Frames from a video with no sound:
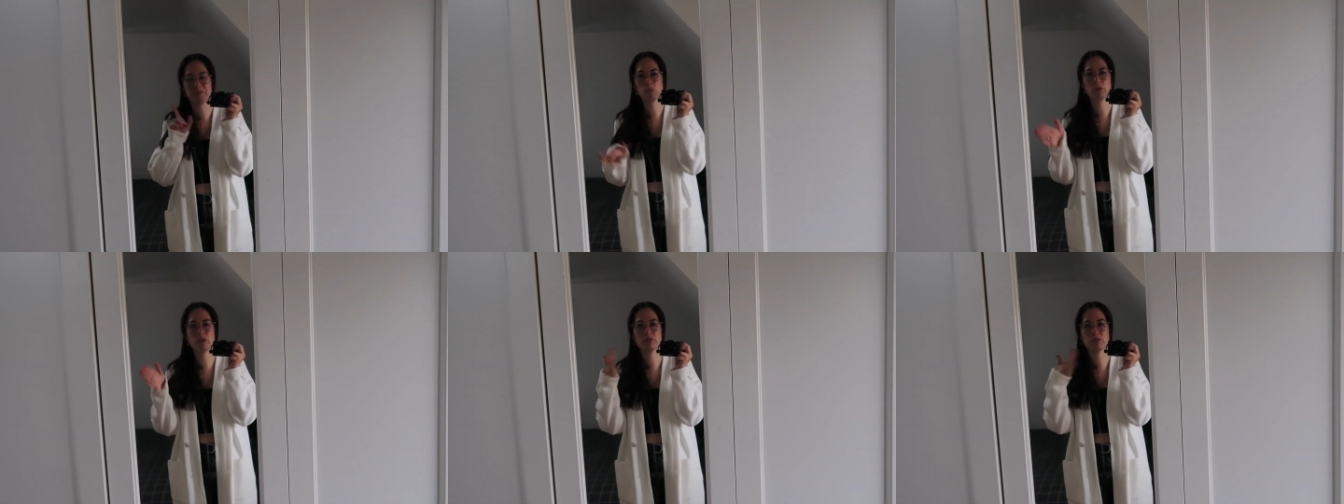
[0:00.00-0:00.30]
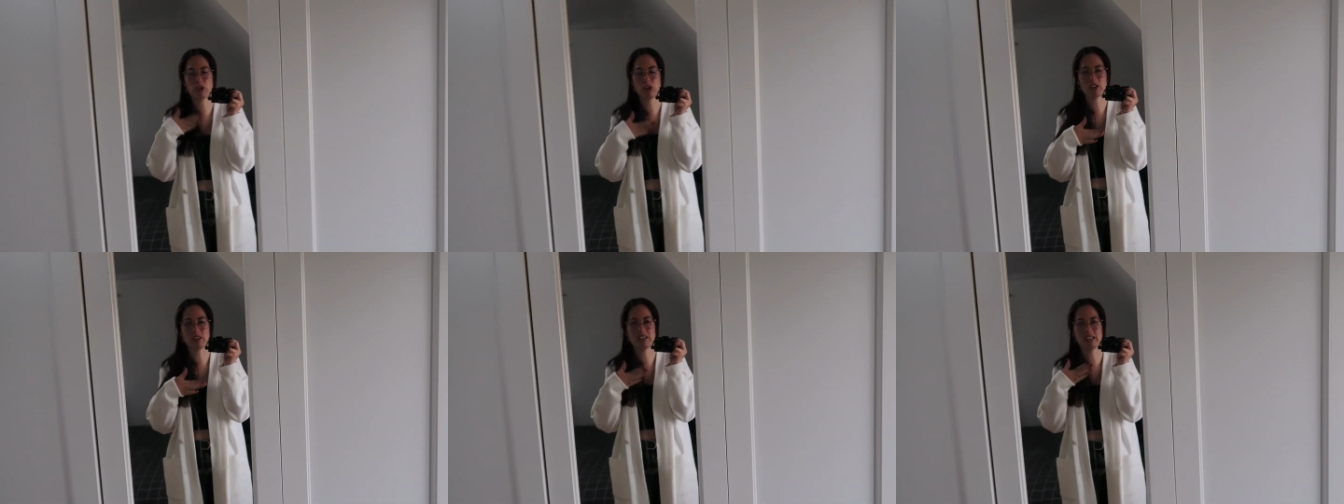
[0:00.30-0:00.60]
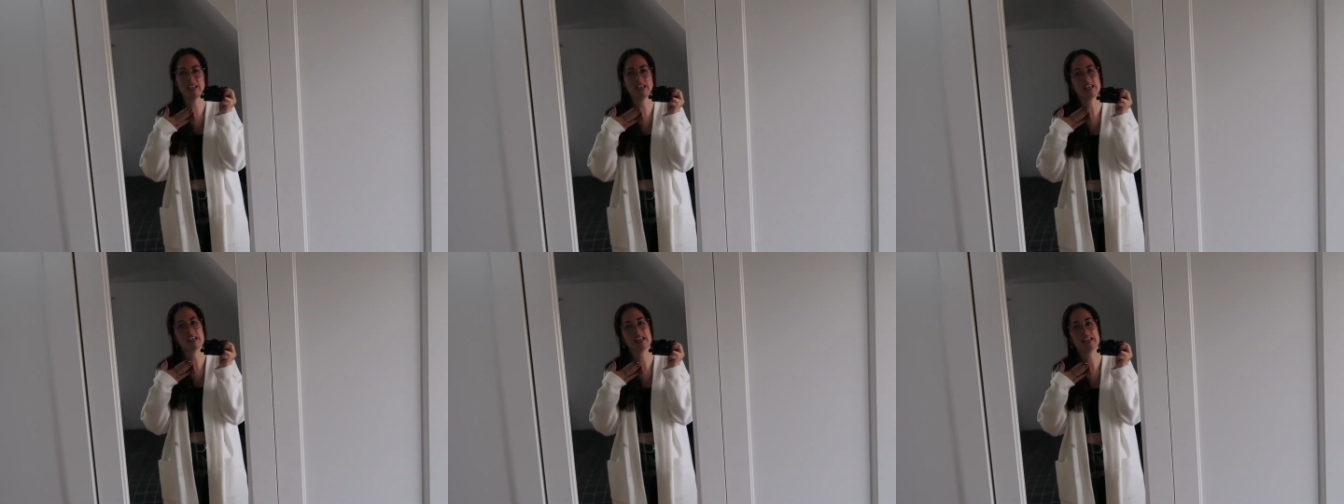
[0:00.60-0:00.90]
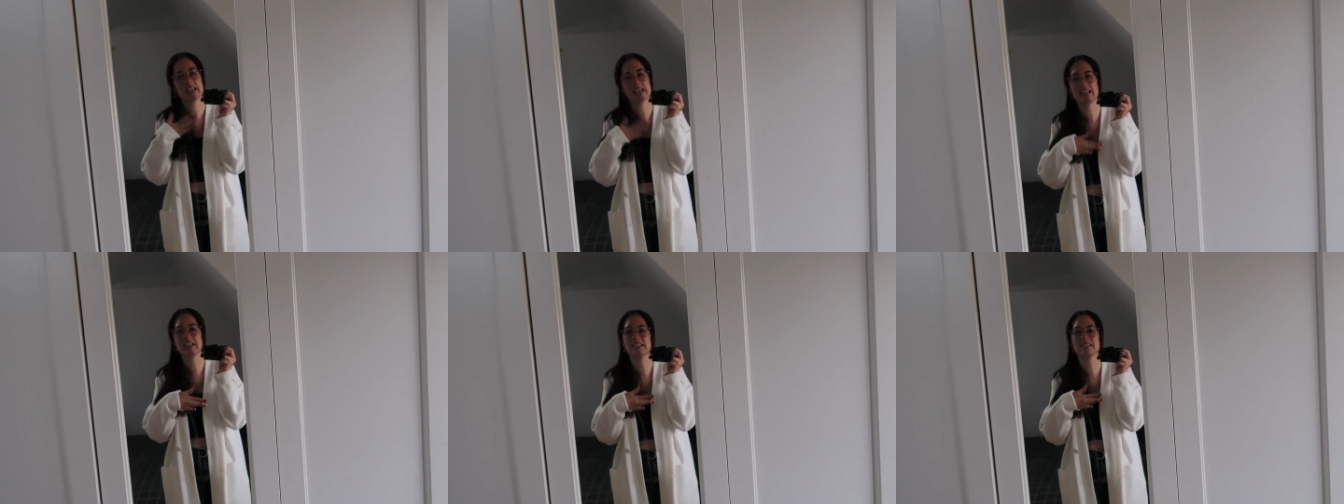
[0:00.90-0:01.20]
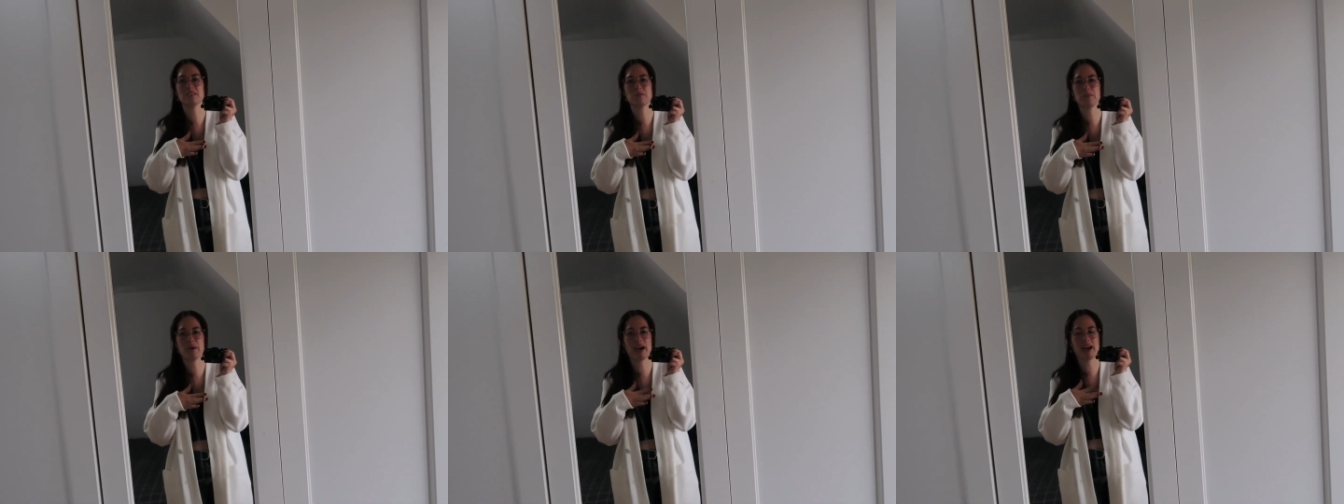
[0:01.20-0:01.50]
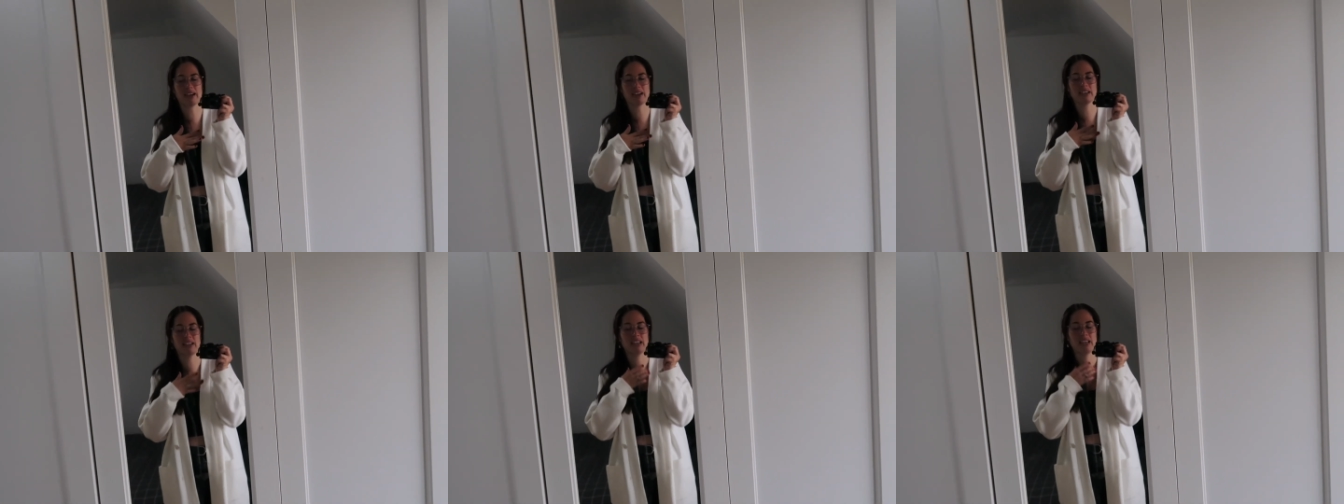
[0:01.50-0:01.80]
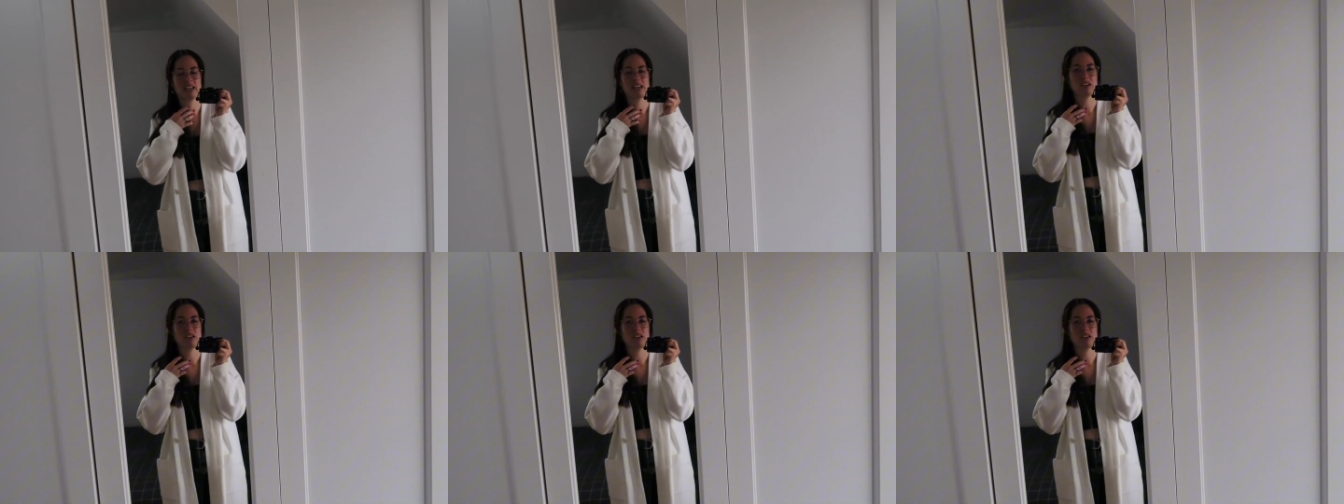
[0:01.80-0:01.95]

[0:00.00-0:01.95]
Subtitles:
we've got the edits back